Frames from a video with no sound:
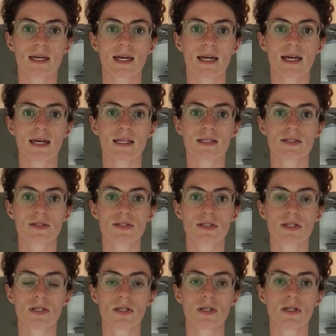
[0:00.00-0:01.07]
And
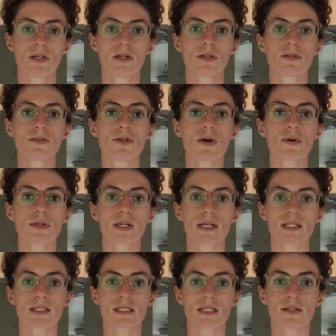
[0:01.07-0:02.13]

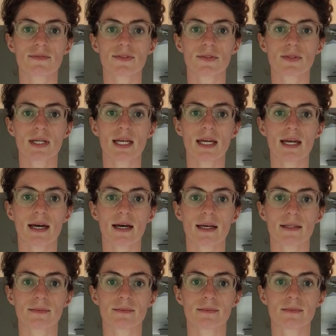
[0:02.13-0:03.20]
notice, if you
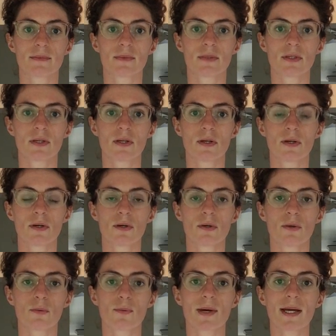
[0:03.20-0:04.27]
can,
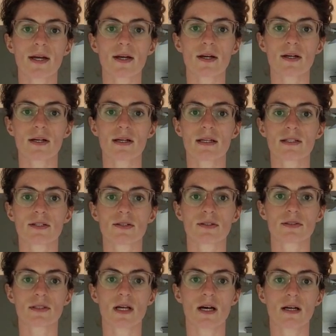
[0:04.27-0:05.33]
where in your
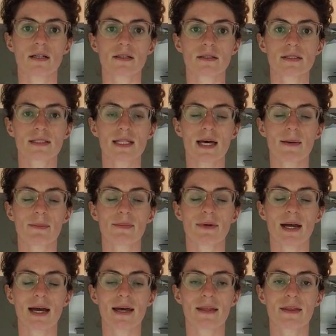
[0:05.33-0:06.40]
lungs that
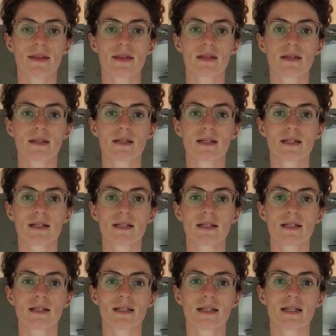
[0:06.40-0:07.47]
breath
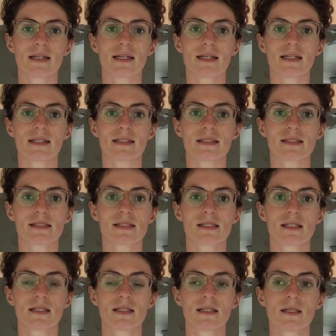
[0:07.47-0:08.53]
is
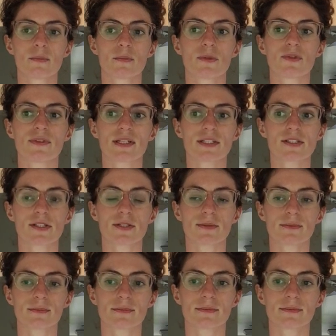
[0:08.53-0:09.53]
moving to.